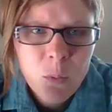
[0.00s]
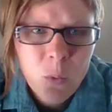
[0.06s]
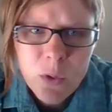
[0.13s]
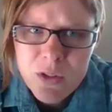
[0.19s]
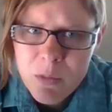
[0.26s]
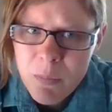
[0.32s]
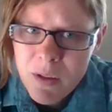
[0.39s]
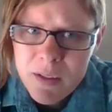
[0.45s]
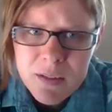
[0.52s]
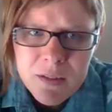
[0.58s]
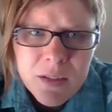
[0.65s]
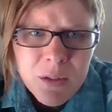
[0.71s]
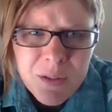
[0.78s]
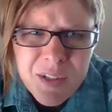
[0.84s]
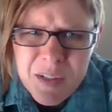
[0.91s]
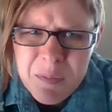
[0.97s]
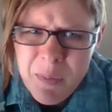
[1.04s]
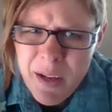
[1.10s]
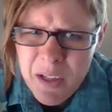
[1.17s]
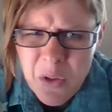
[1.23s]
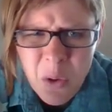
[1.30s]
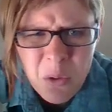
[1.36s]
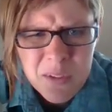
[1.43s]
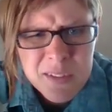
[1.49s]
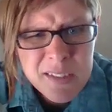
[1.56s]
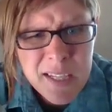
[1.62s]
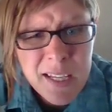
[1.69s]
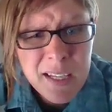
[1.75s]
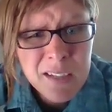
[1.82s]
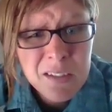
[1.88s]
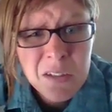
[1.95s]
What do monkeys do? Is my goal
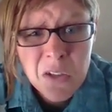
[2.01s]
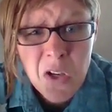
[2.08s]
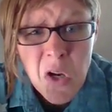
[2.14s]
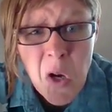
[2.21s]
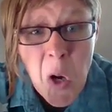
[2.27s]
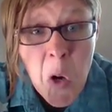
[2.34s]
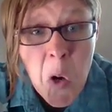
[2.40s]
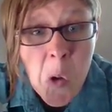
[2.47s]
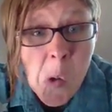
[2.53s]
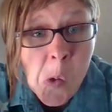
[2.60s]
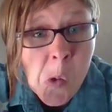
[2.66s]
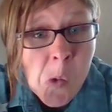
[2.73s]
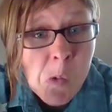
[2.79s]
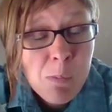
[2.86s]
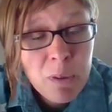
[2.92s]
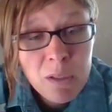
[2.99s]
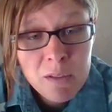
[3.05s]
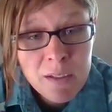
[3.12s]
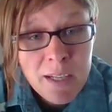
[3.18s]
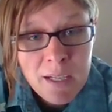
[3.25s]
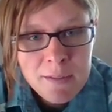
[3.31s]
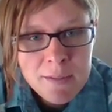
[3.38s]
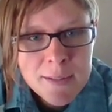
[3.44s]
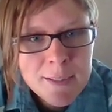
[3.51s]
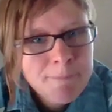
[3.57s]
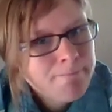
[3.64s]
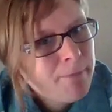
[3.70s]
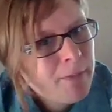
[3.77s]
today to go build a nest?